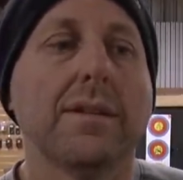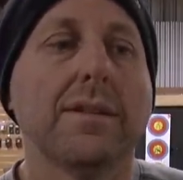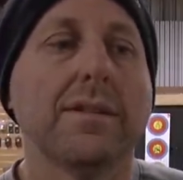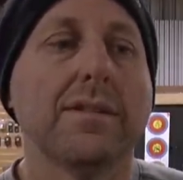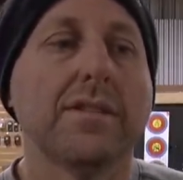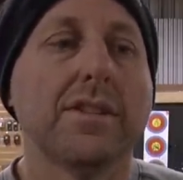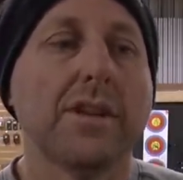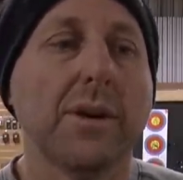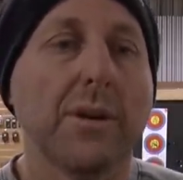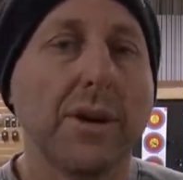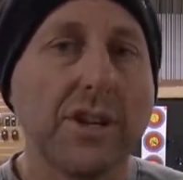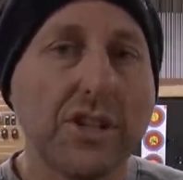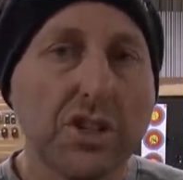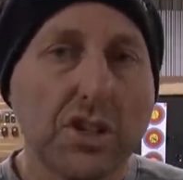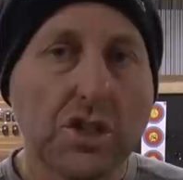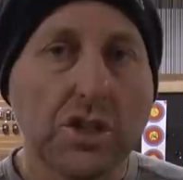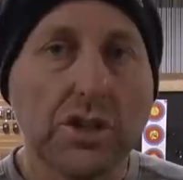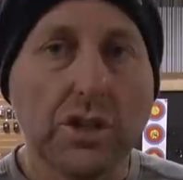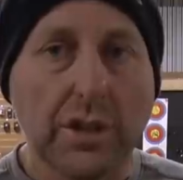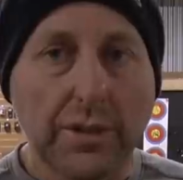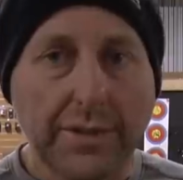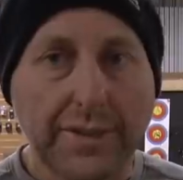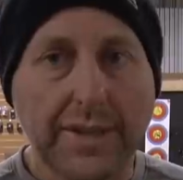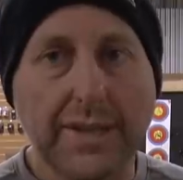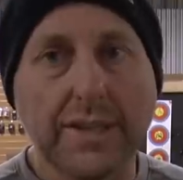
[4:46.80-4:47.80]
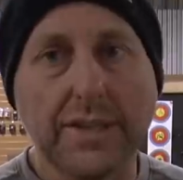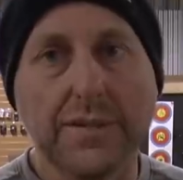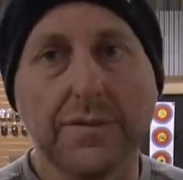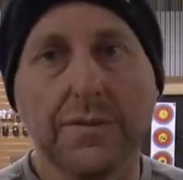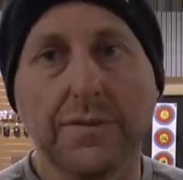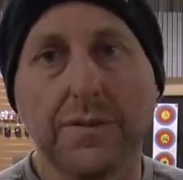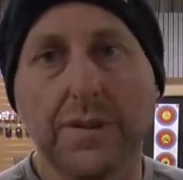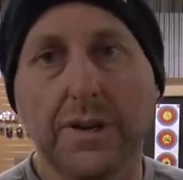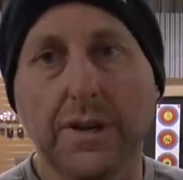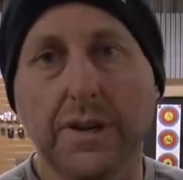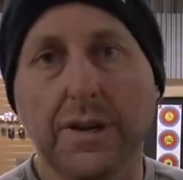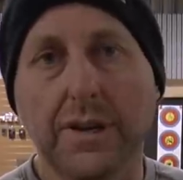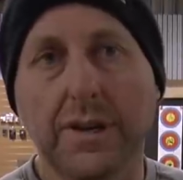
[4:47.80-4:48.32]
So I shot this
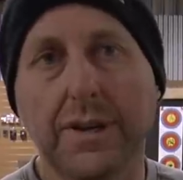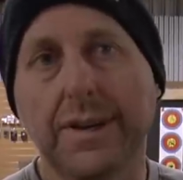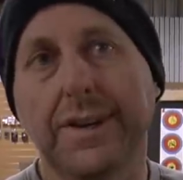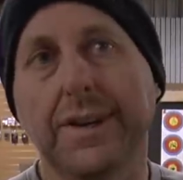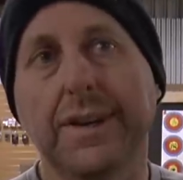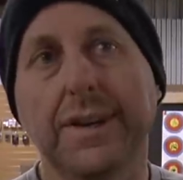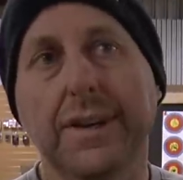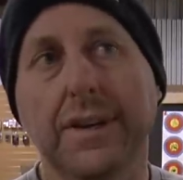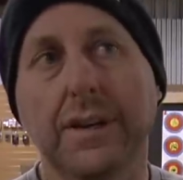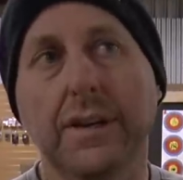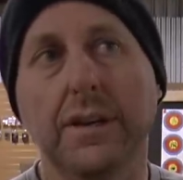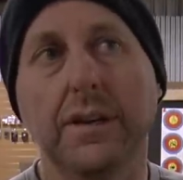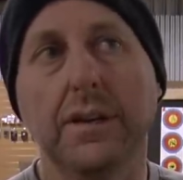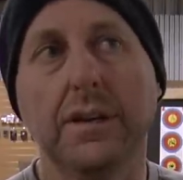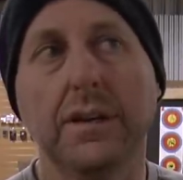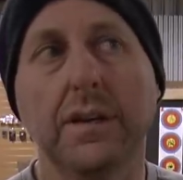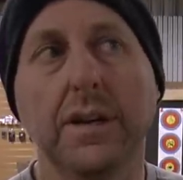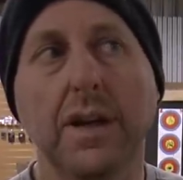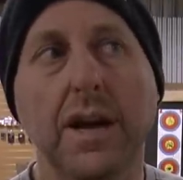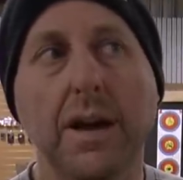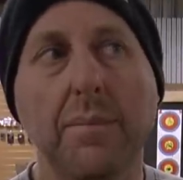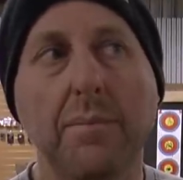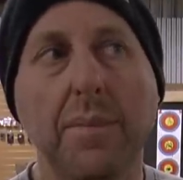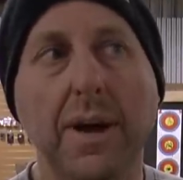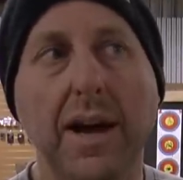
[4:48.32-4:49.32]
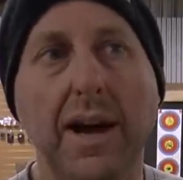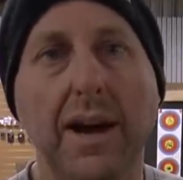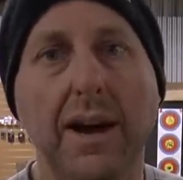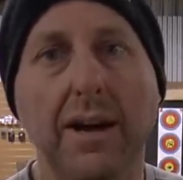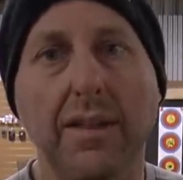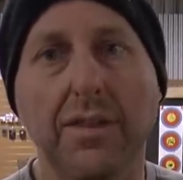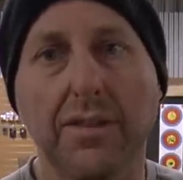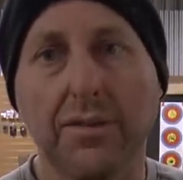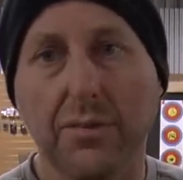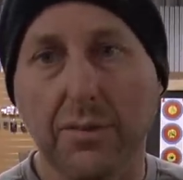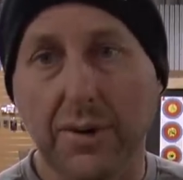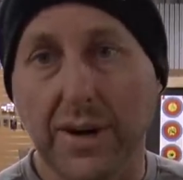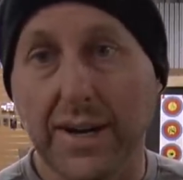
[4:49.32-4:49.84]
for
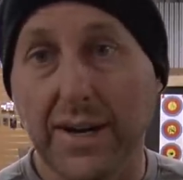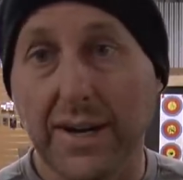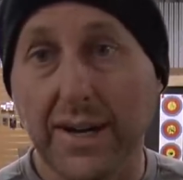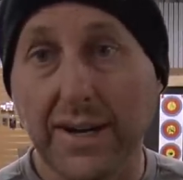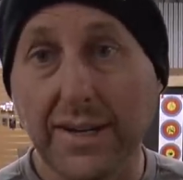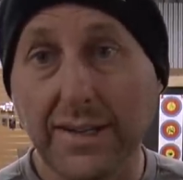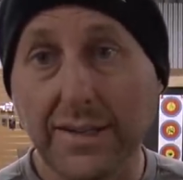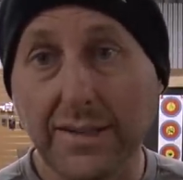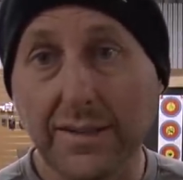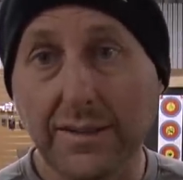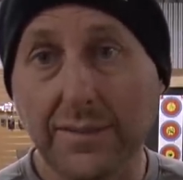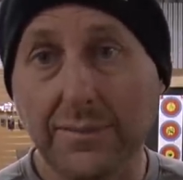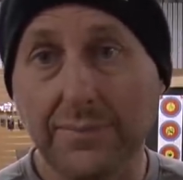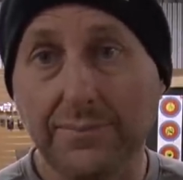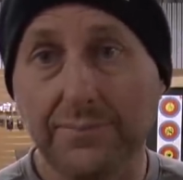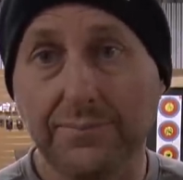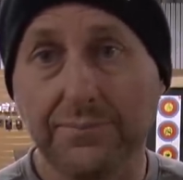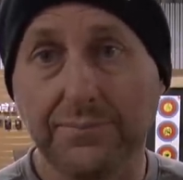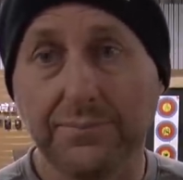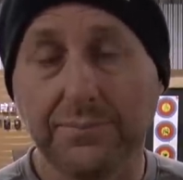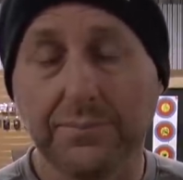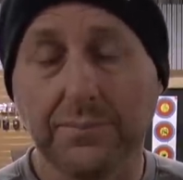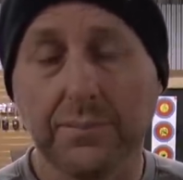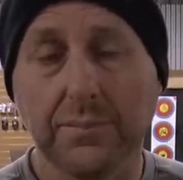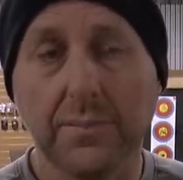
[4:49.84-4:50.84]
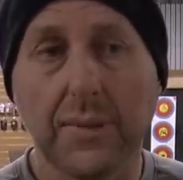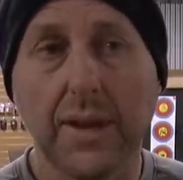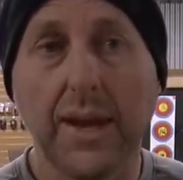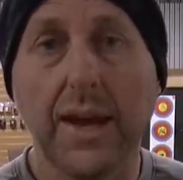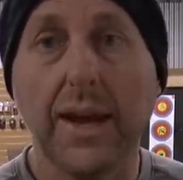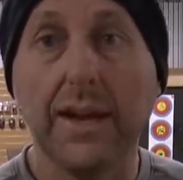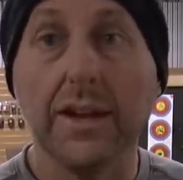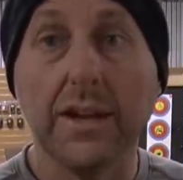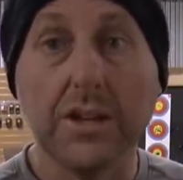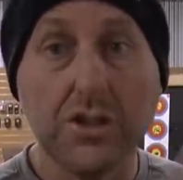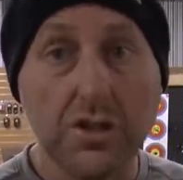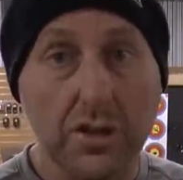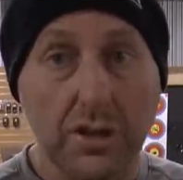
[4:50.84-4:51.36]
about 3 days
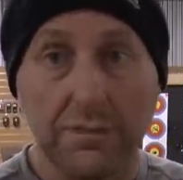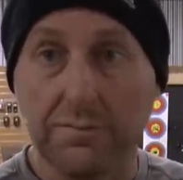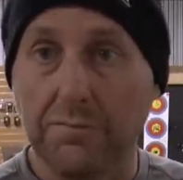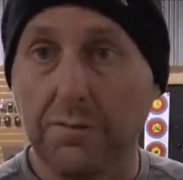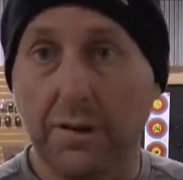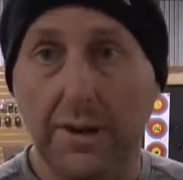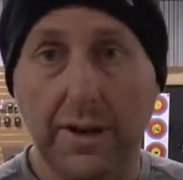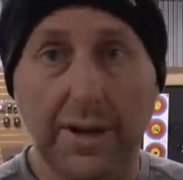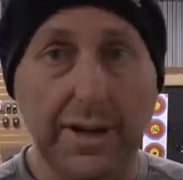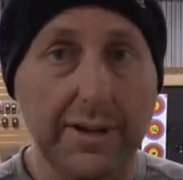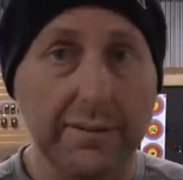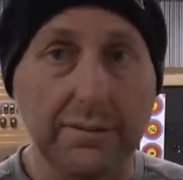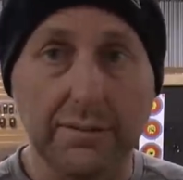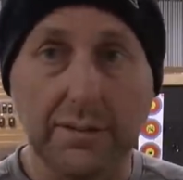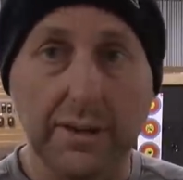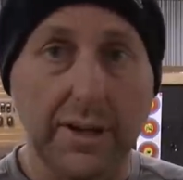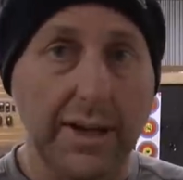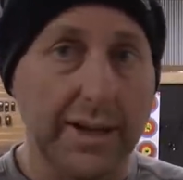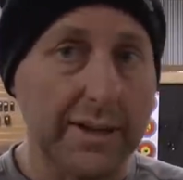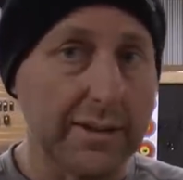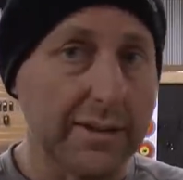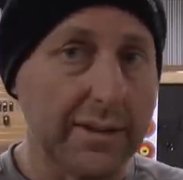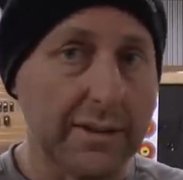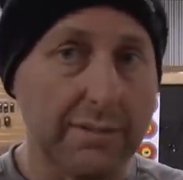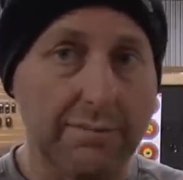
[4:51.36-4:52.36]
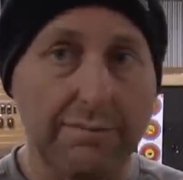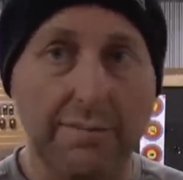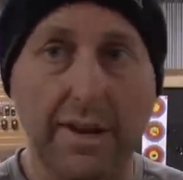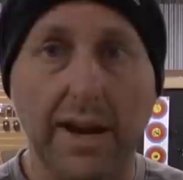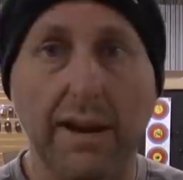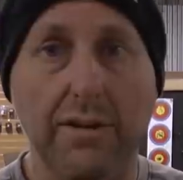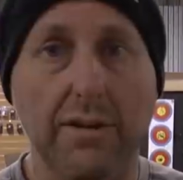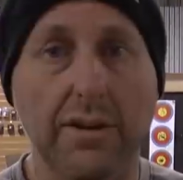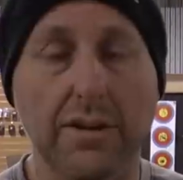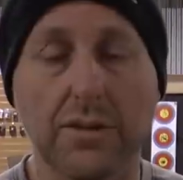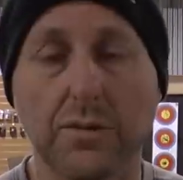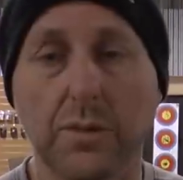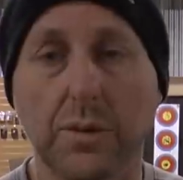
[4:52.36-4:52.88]
and I shot fine. Like, the
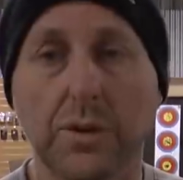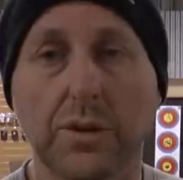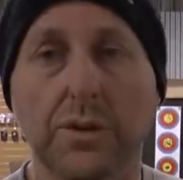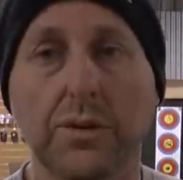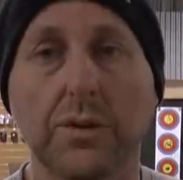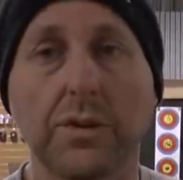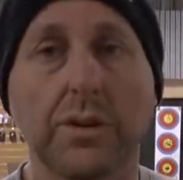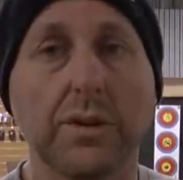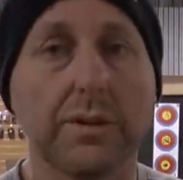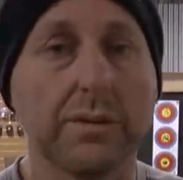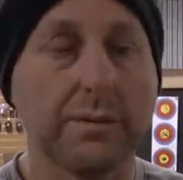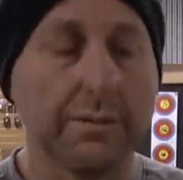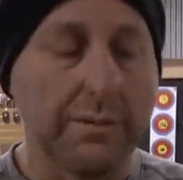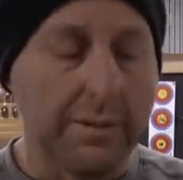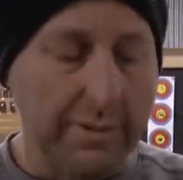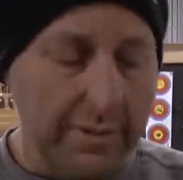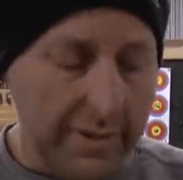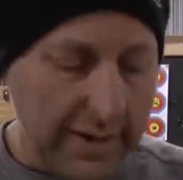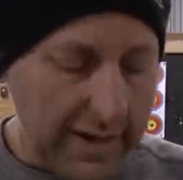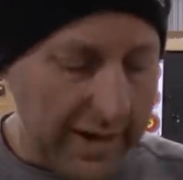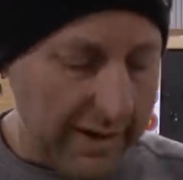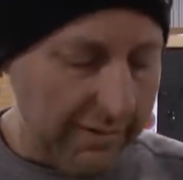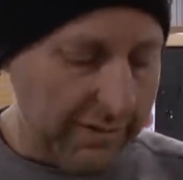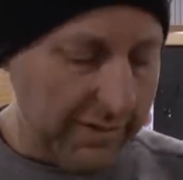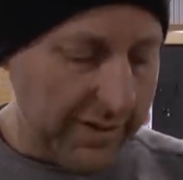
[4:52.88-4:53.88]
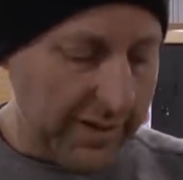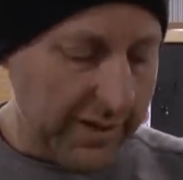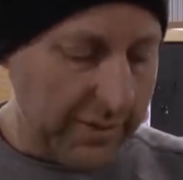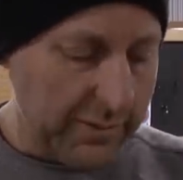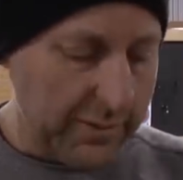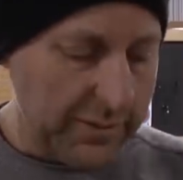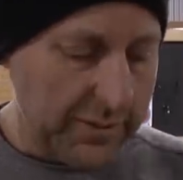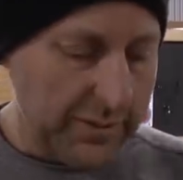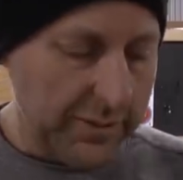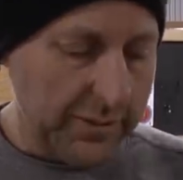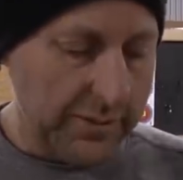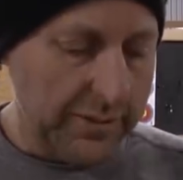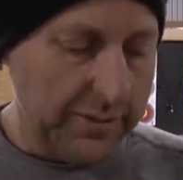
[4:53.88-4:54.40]
arrows were good, everything
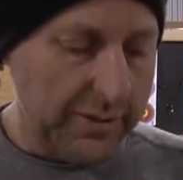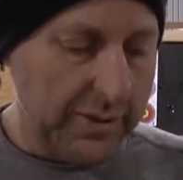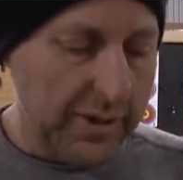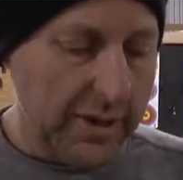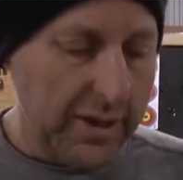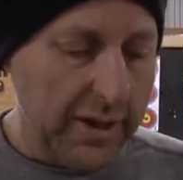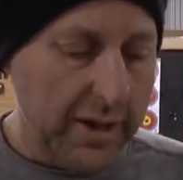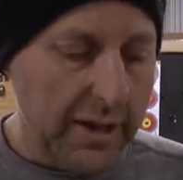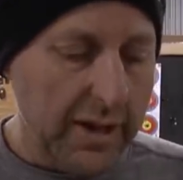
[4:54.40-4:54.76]
was good.